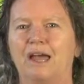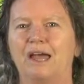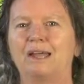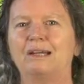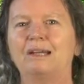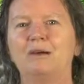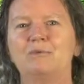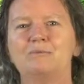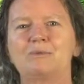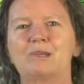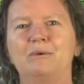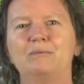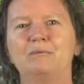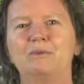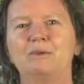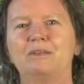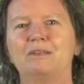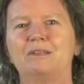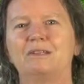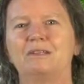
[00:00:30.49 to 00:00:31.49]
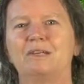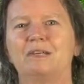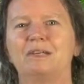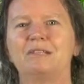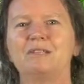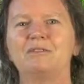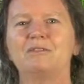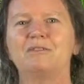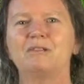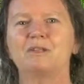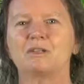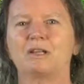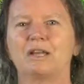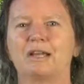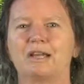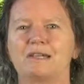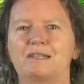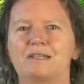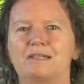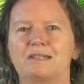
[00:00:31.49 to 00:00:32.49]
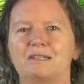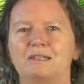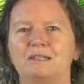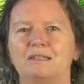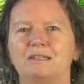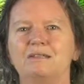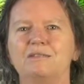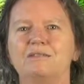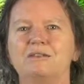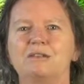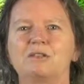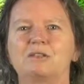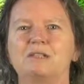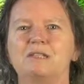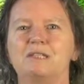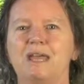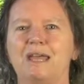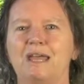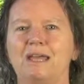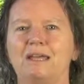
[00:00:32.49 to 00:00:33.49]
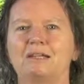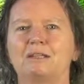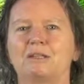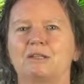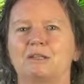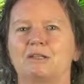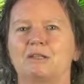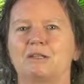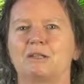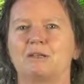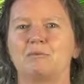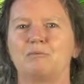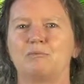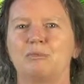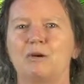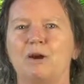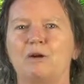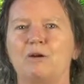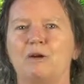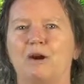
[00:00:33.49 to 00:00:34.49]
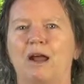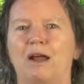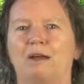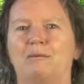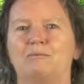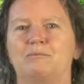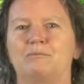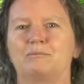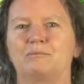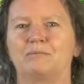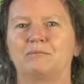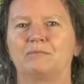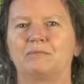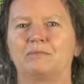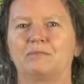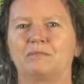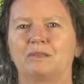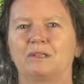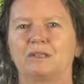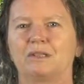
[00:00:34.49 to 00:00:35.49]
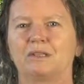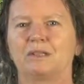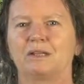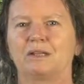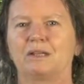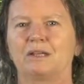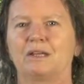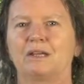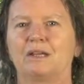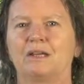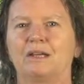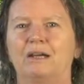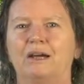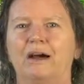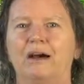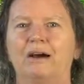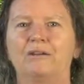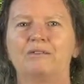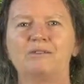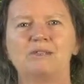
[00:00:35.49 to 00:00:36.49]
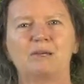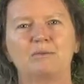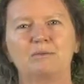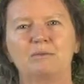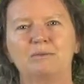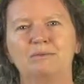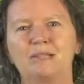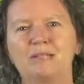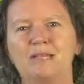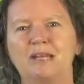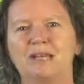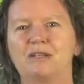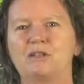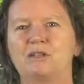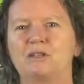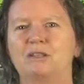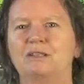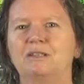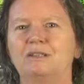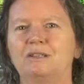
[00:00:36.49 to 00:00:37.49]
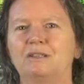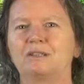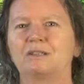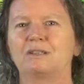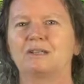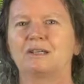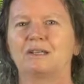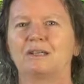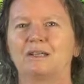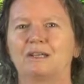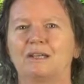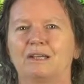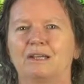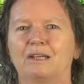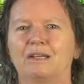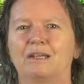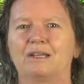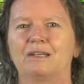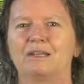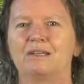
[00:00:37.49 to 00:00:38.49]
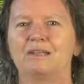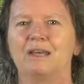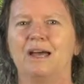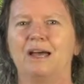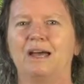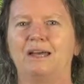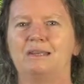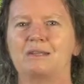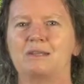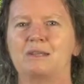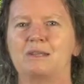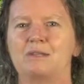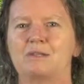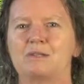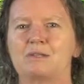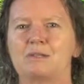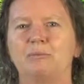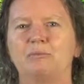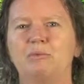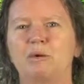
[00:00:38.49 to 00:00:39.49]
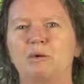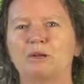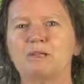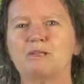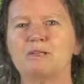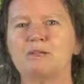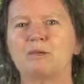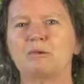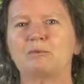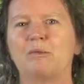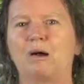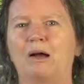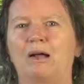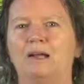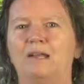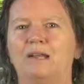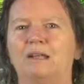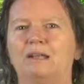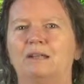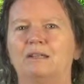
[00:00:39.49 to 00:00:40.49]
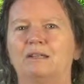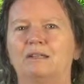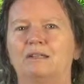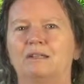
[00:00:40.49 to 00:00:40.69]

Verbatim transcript: and comes up with an individualized, individually tailored program of supplementation that supports your body